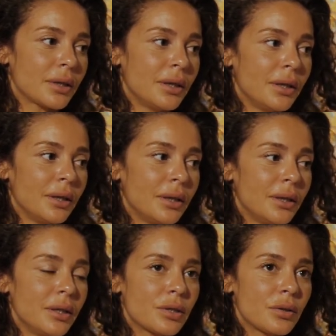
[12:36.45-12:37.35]
he
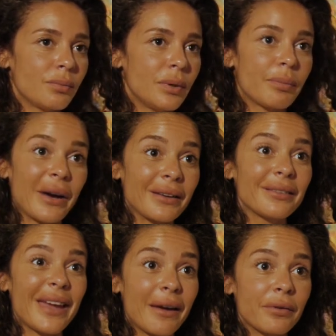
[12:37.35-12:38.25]
needs to be
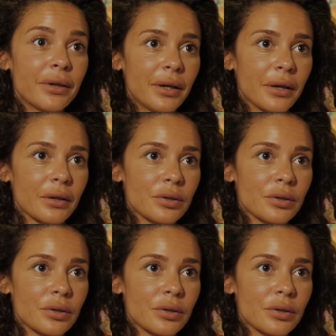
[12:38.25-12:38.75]
pregnant every year.